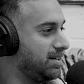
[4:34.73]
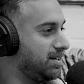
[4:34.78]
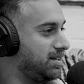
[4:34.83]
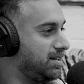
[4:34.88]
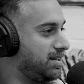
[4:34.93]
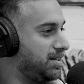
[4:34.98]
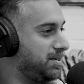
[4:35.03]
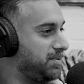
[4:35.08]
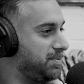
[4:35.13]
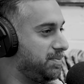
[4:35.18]

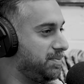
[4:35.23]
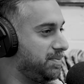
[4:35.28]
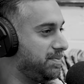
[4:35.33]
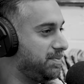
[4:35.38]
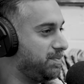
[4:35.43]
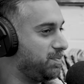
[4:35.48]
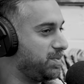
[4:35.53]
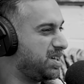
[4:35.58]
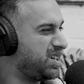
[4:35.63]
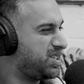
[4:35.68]
a
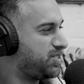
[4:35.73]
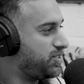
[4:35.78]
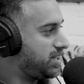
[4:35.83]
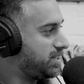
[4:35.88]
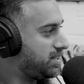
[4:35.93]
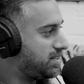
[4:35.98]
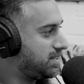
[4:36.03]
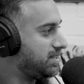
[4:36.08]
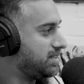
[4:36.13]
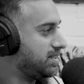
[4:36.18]

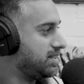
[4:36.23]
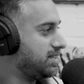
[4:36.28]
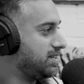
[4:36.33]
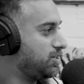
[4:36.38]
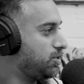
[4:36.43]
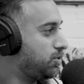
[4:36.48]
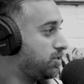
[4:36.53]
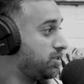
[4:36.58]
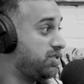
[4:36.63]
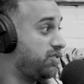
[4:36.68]
cricketer
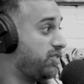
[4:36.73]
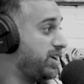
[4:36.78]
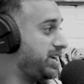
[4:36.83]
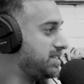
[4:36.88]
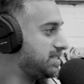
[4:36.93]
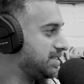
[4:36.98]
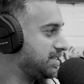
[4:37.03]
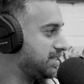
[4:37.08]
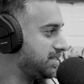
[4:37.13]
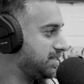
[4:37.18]
or a
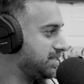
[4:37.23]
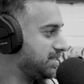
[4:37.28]
racer.